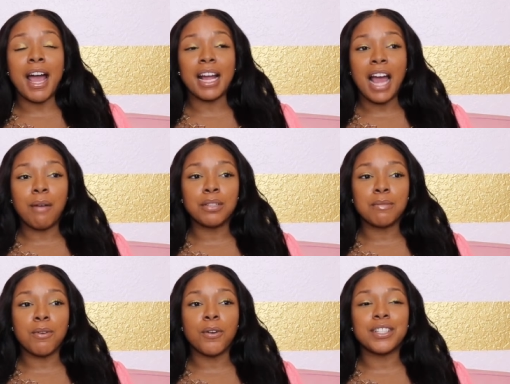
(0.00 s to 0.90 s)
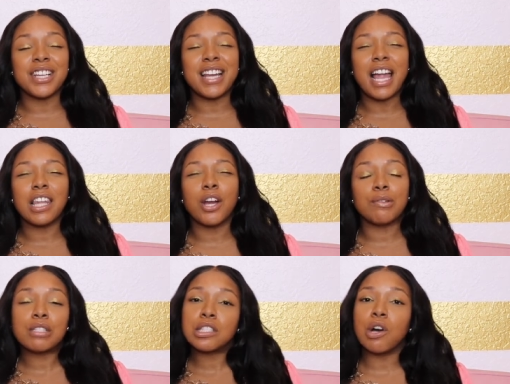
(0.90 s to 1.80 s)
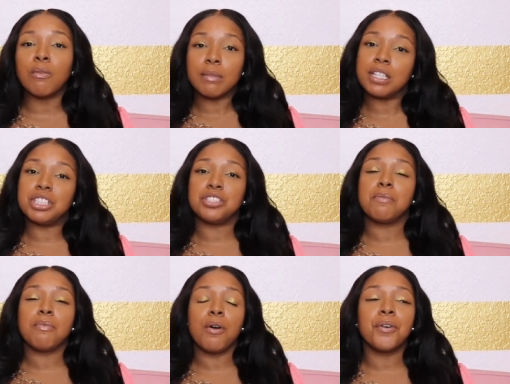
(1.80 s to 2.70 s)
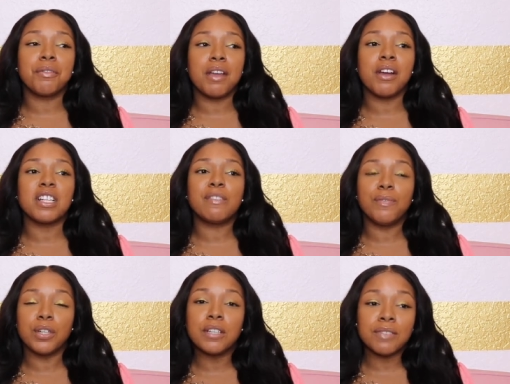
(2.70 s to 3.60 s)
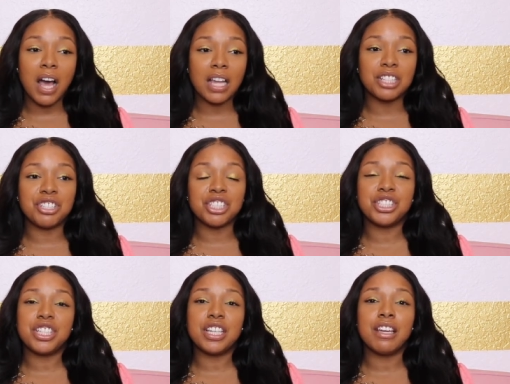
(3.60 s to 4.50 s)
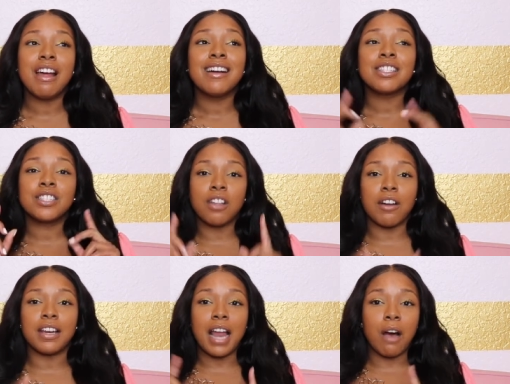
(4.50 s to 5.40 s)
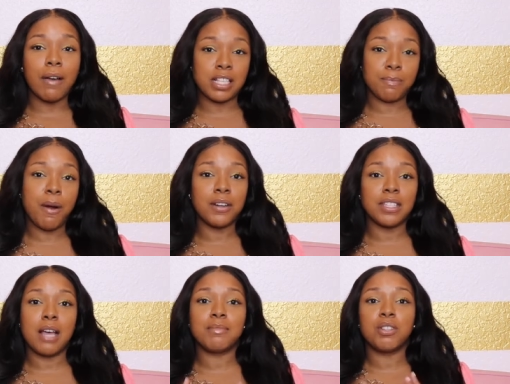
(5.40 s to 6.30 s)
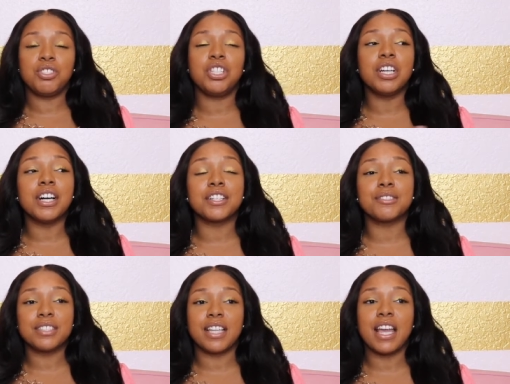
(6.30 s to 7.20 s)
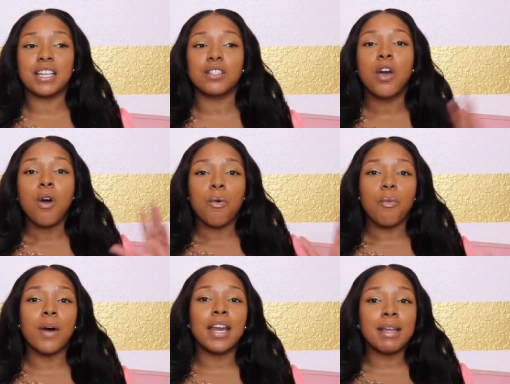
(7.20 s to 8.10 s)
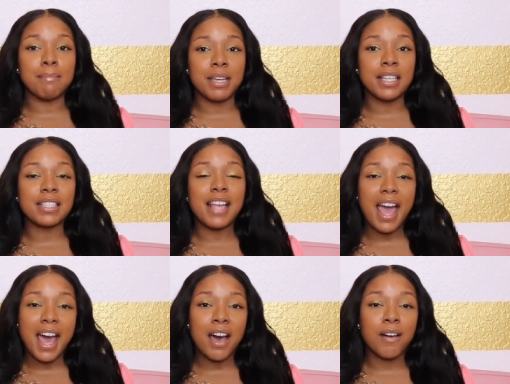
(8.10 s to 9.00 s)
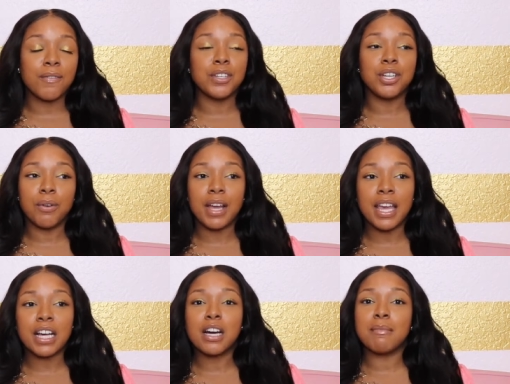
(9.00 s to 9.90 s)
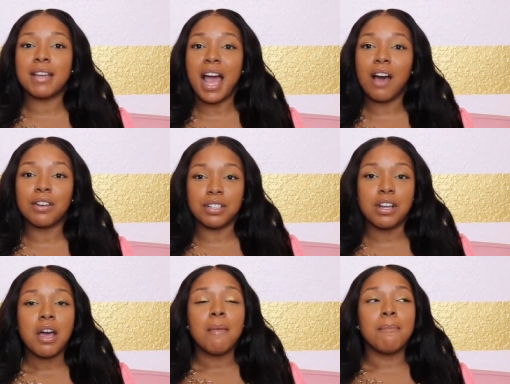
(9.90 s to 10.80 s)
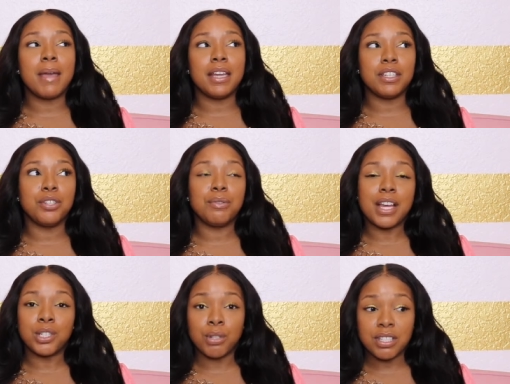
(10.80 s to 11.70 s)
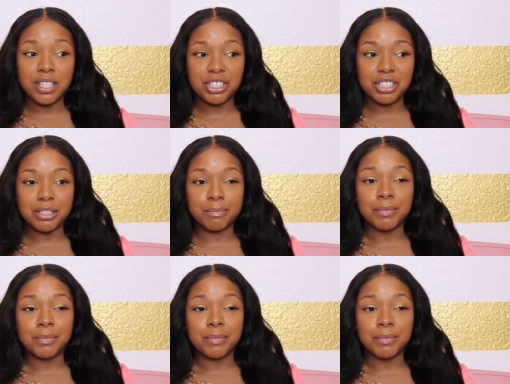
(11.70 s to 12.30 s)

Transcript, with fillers: I got with the brokerage, and I learned so much. The broker there is full of knowledge, and she started out as part-time, so she understands what it means to have, you know, an income and how to make do that transition.